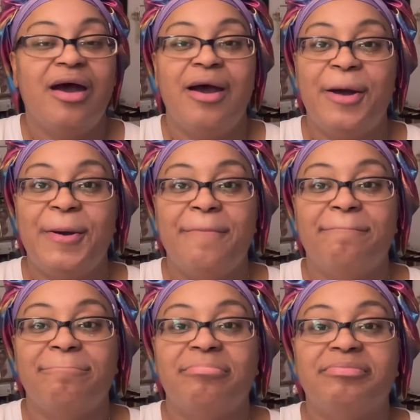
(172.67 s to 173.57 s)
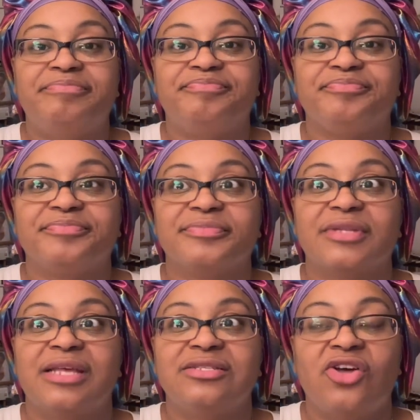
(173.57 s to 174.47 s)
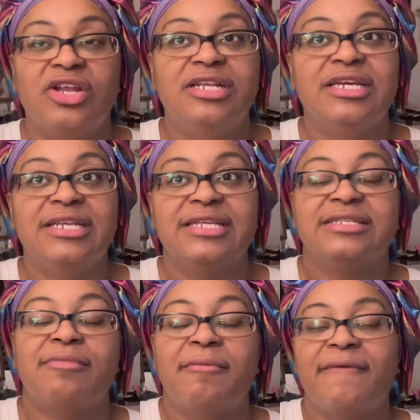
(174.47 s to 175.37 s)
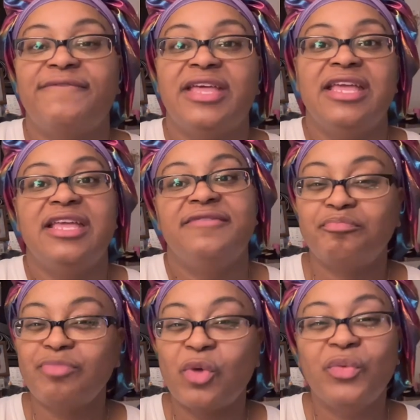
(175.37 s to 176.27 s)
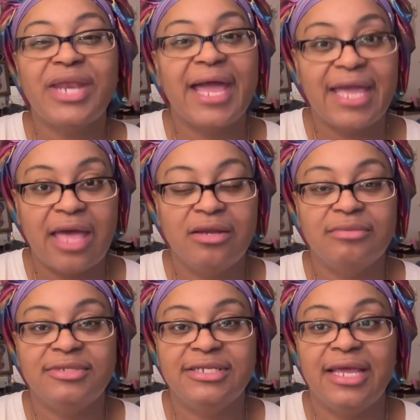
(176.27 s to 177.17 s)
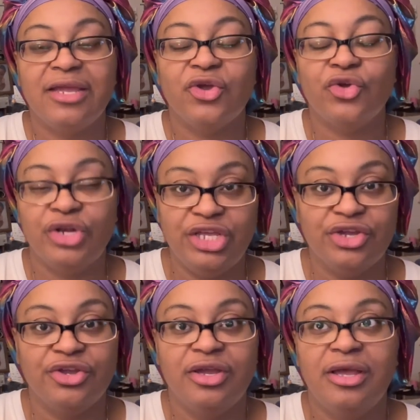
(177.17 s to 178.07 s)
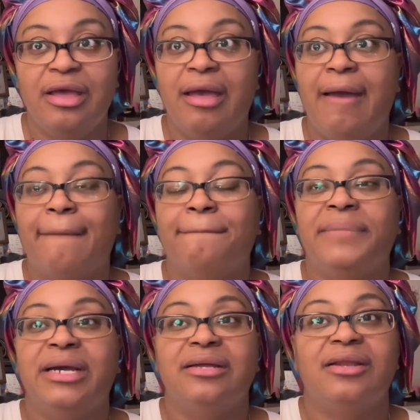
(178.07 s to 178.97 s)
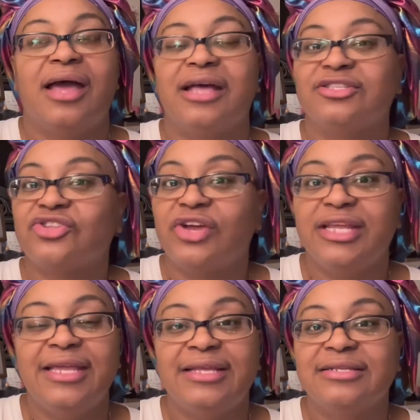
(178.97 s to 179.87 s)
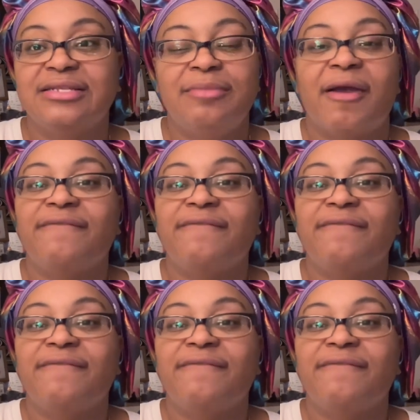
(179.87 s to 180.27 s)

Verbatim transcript: Um, I started looking at some of my faves when I got up today earlier, but I started getting sleep.